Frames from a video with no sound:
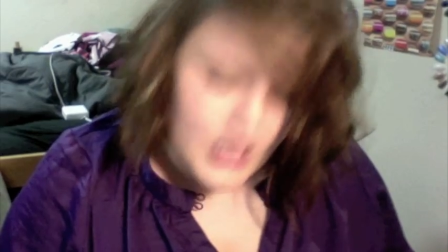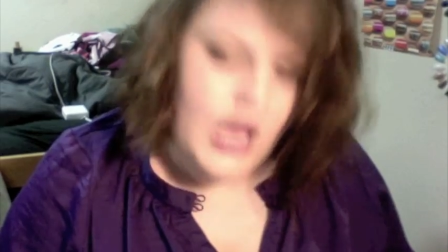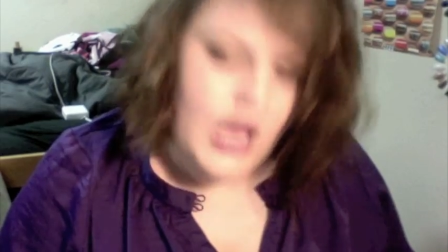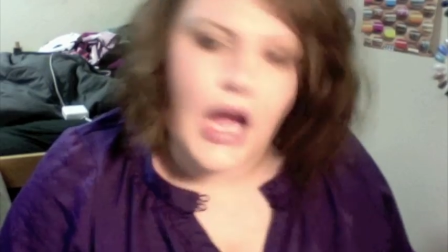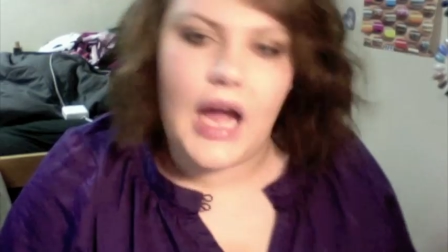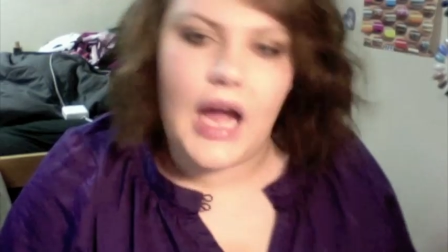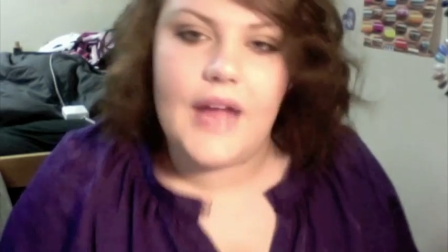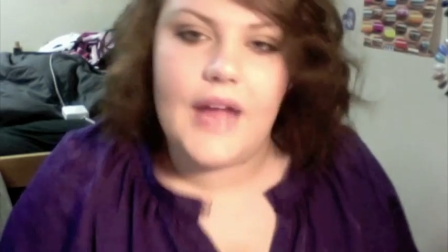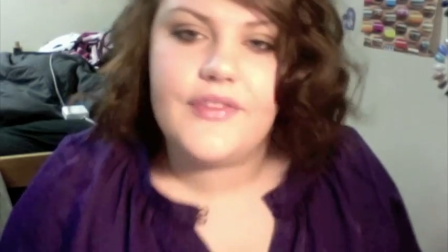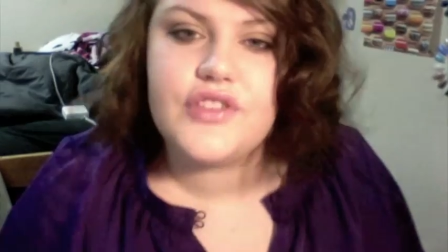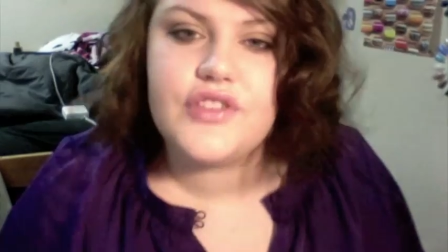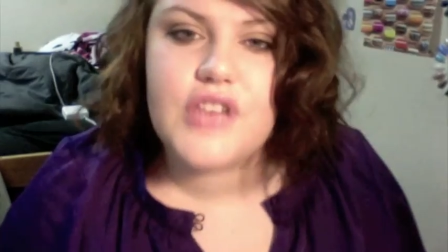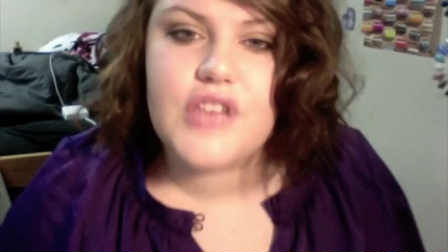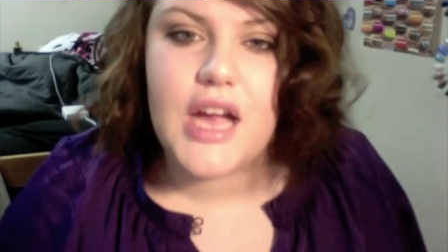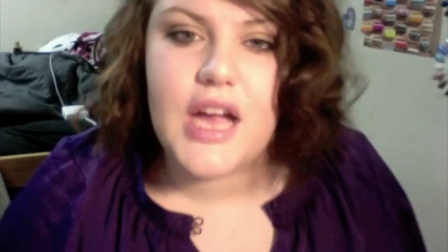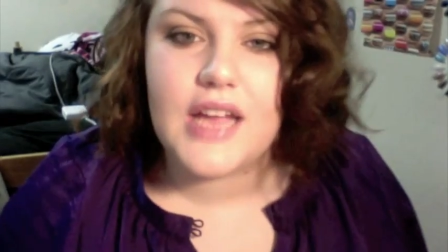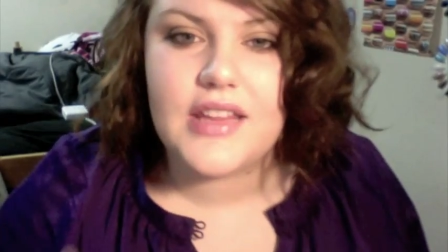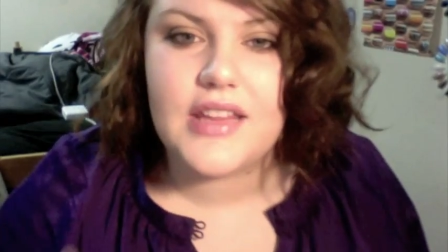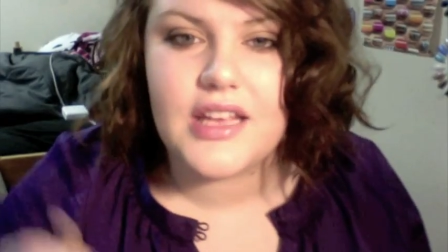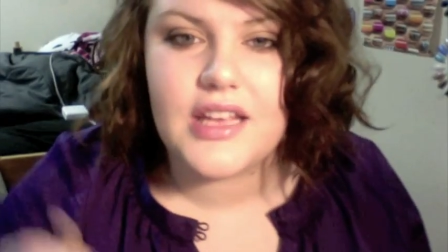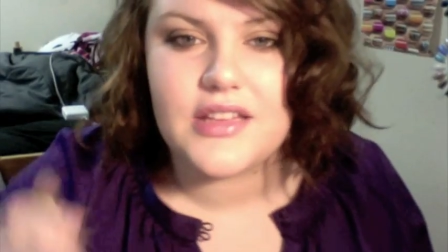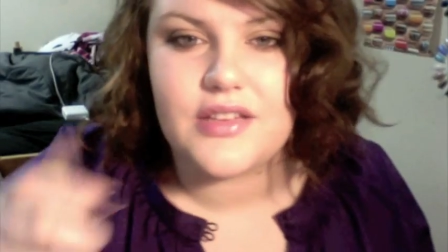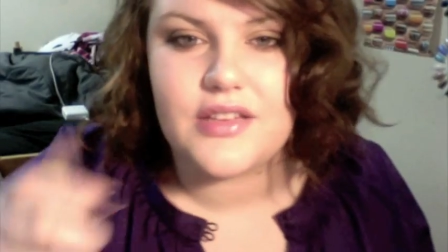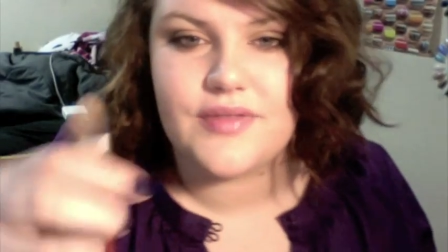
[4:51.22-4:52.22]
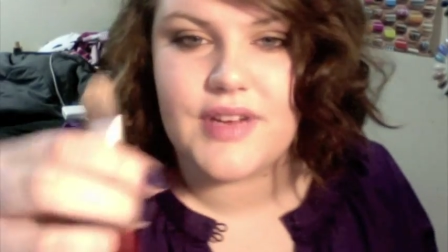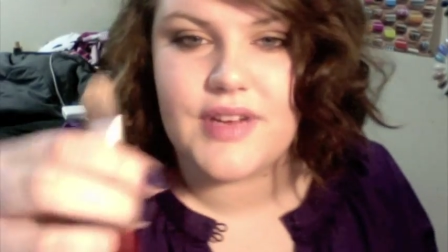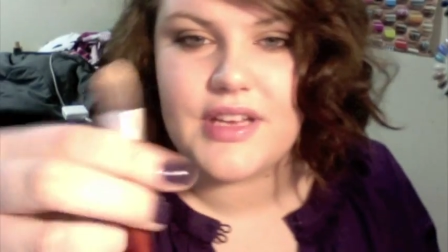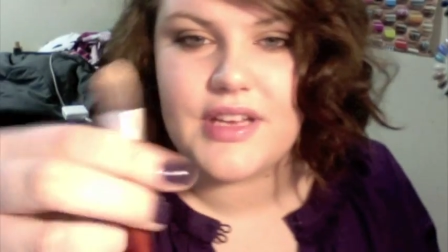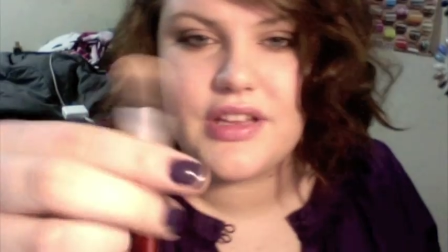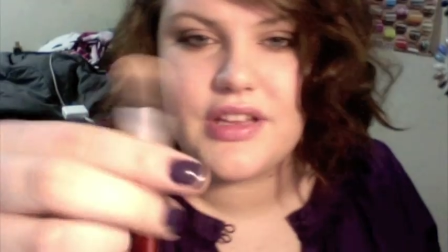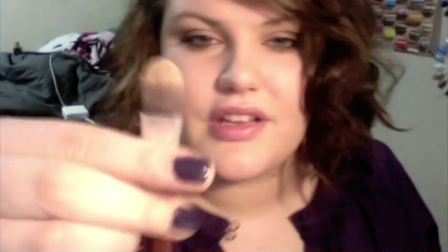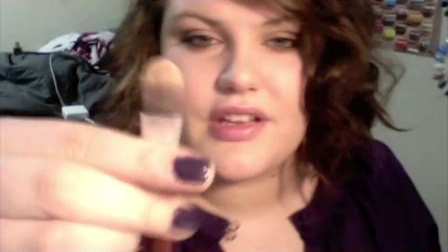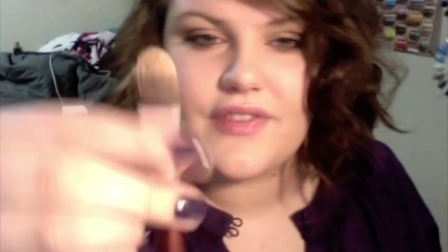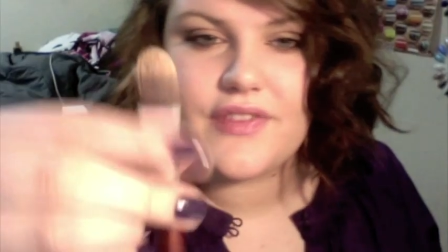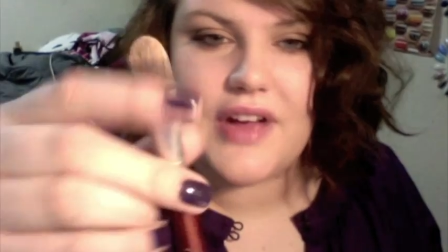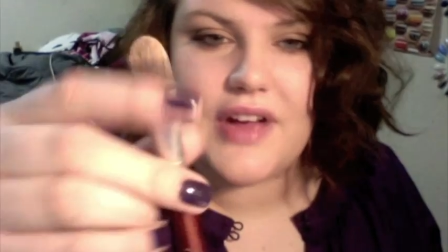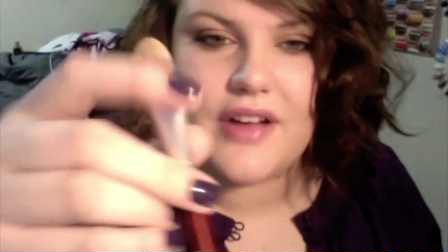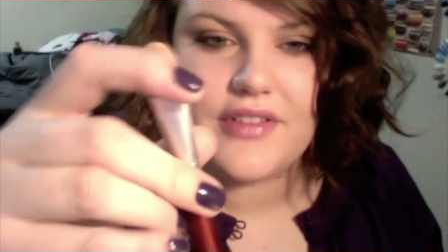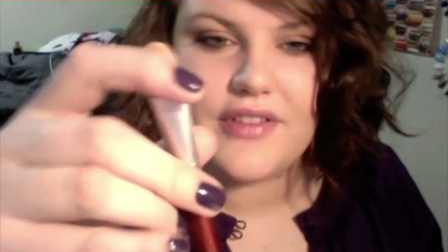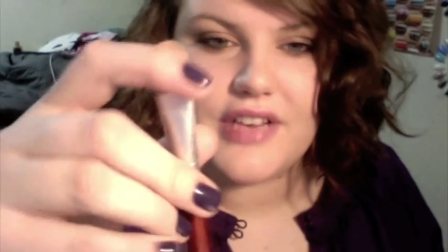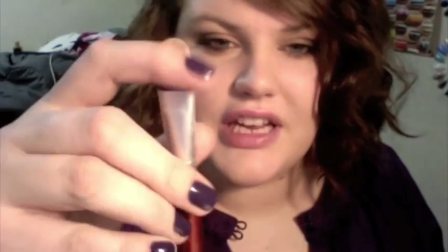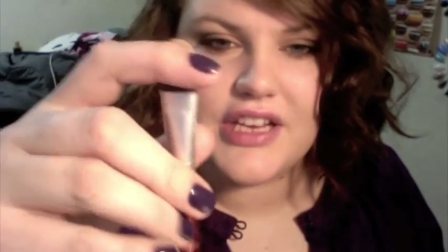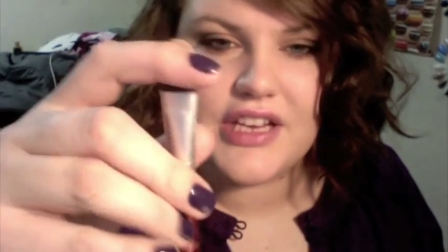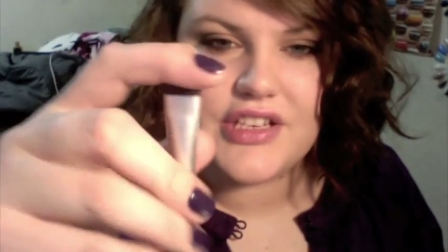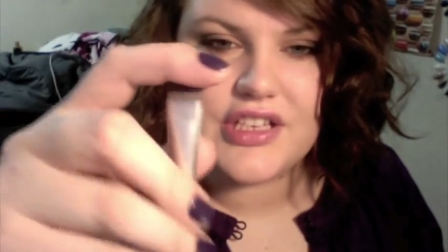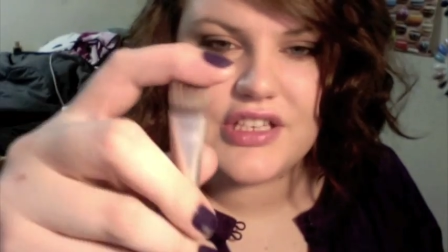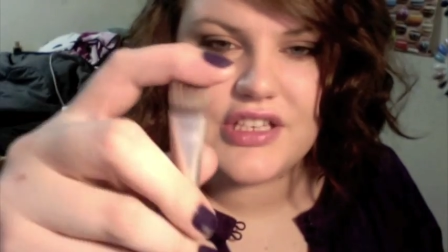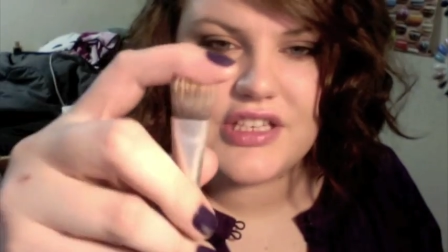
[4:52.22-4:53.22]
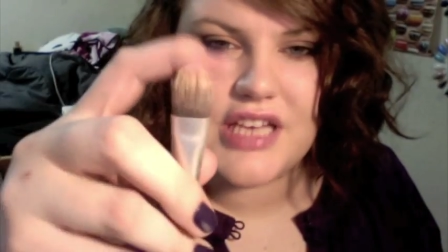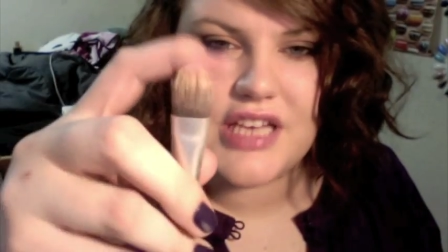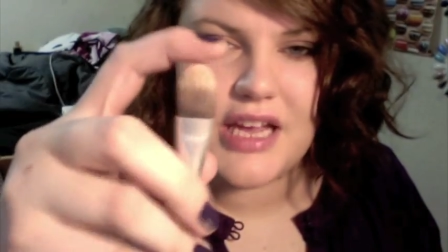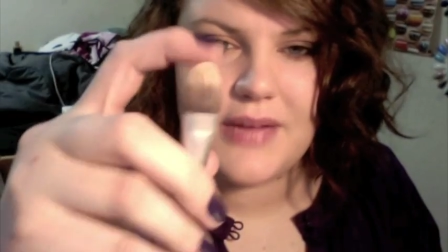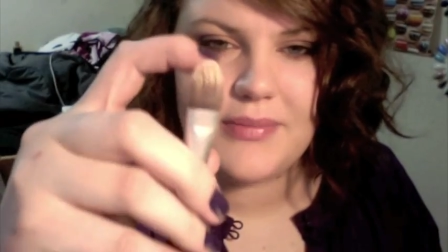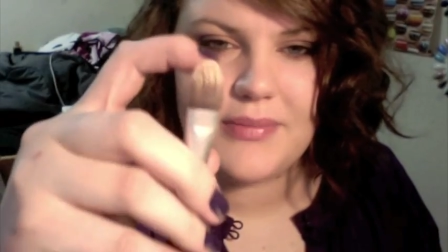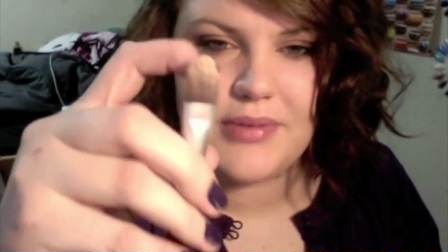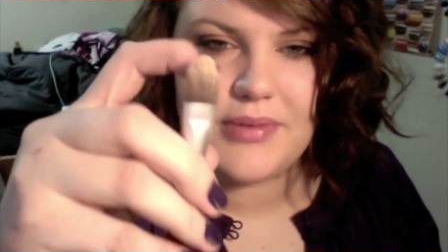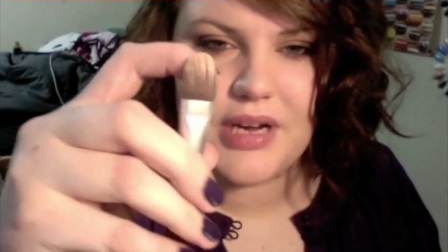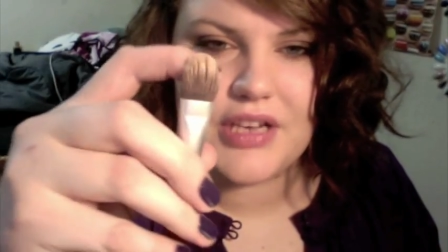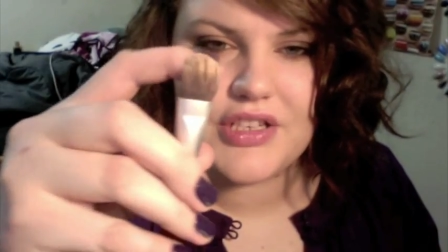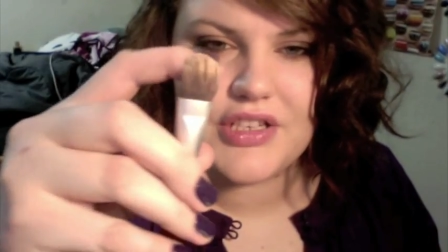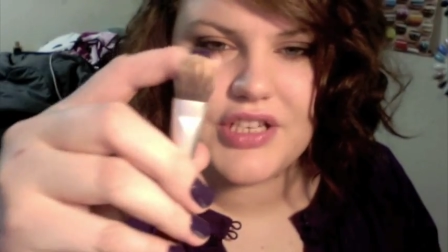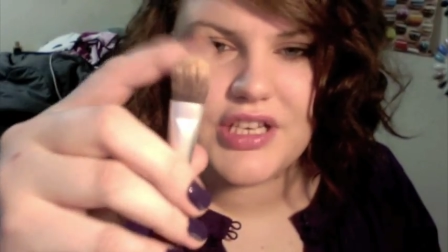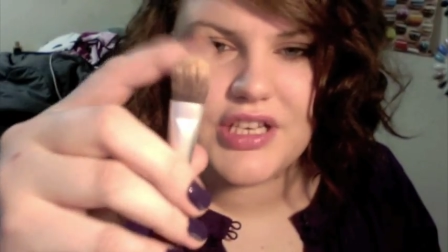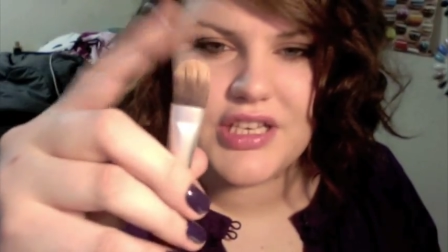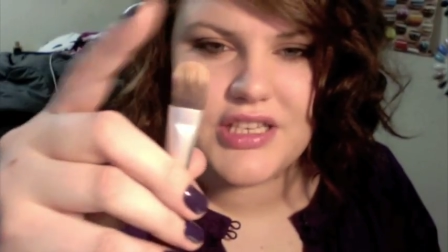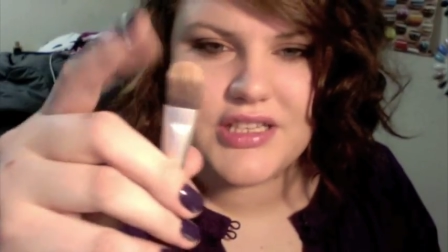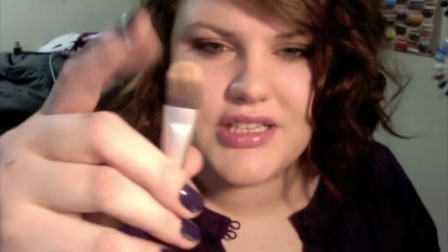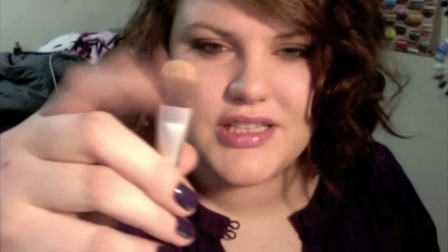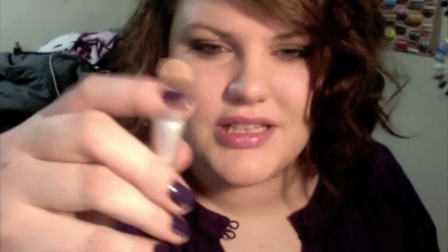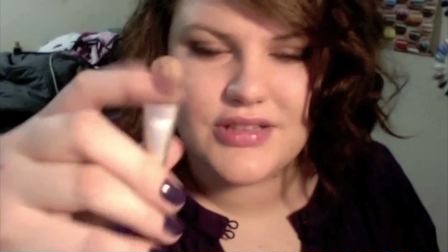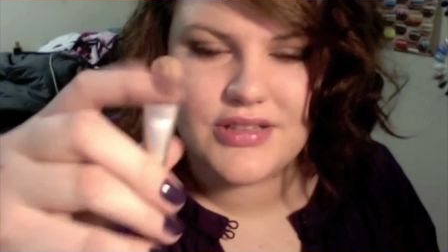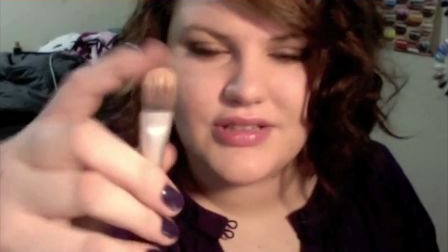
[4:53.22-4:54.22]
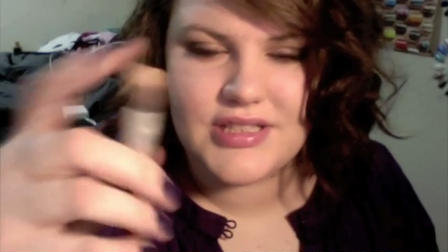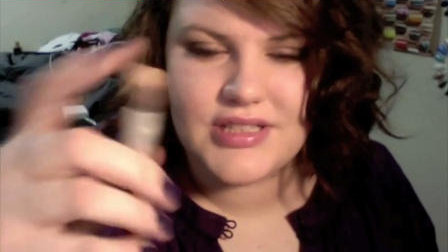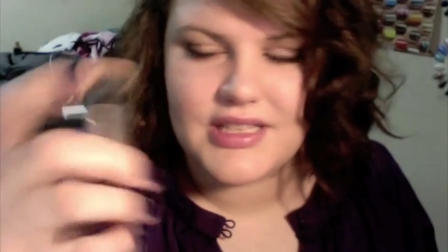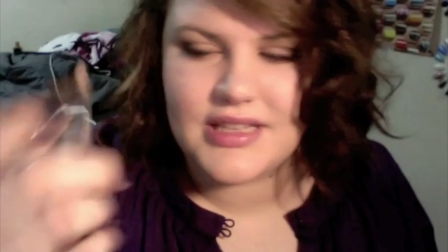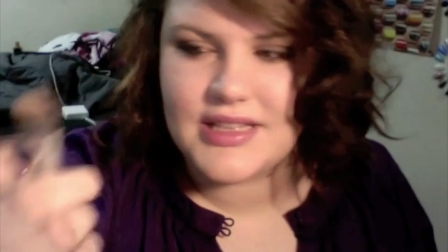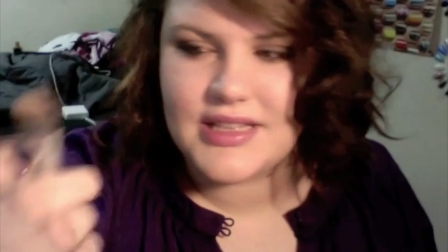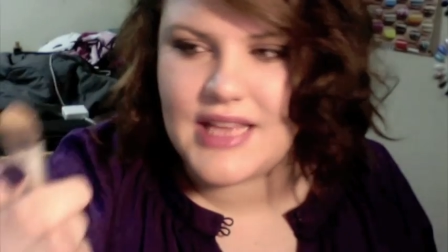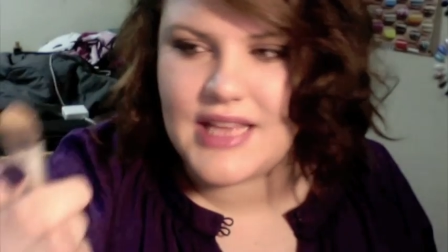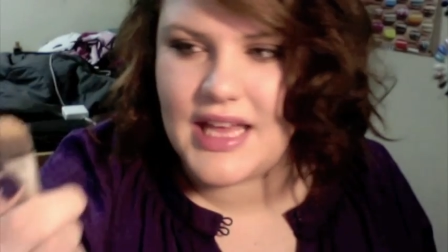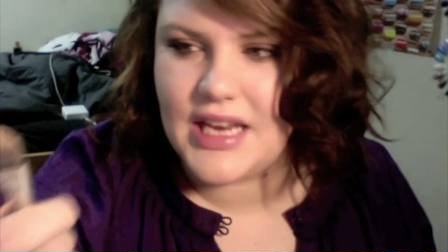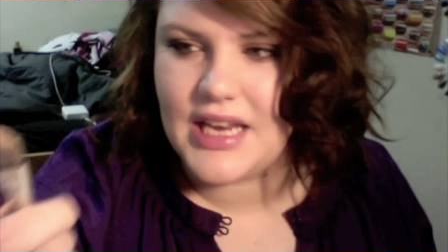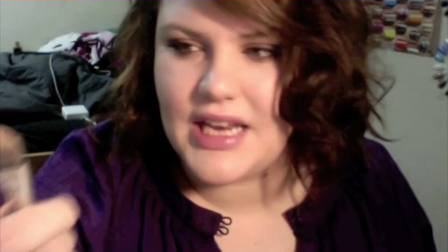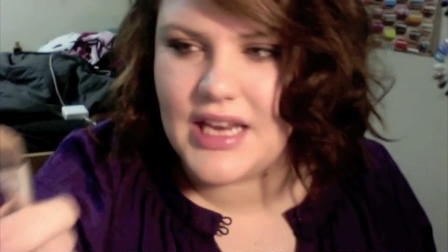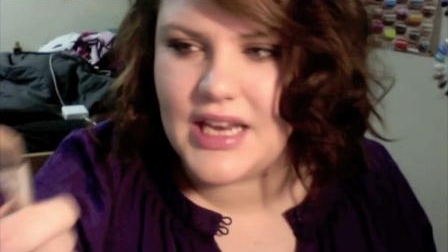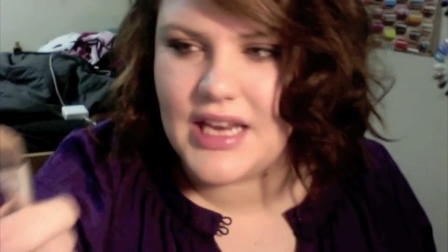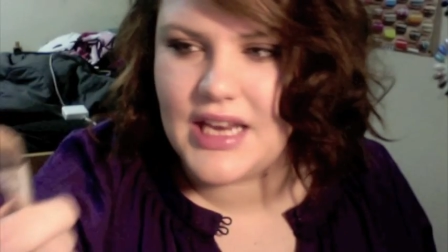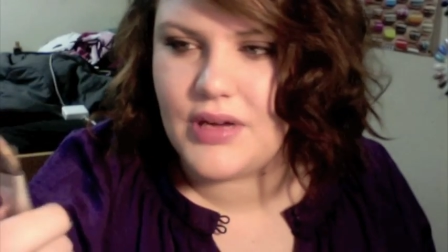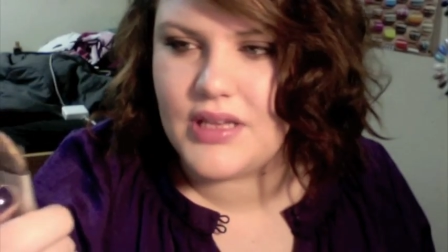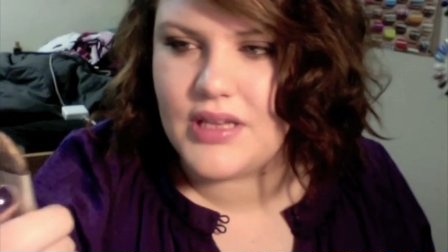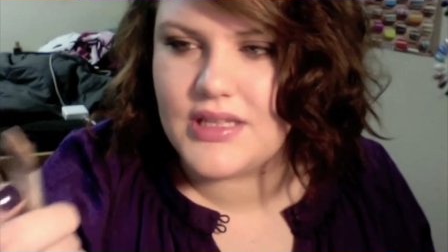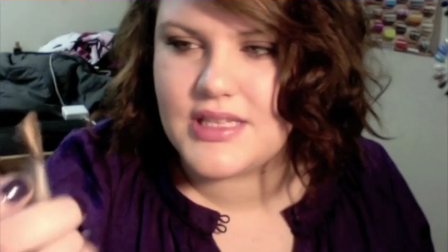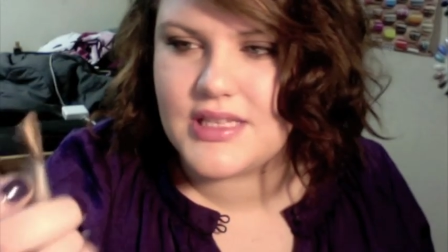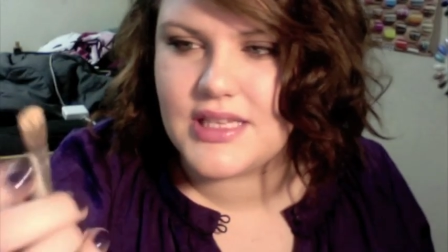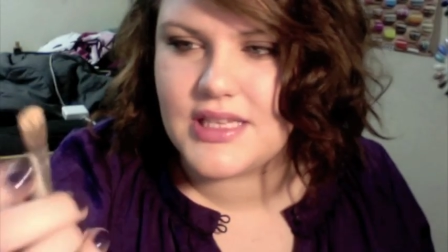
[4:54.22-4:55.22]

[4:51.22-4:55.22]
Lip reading: I've tried like the regular foundation type brushes, those synthetic ones.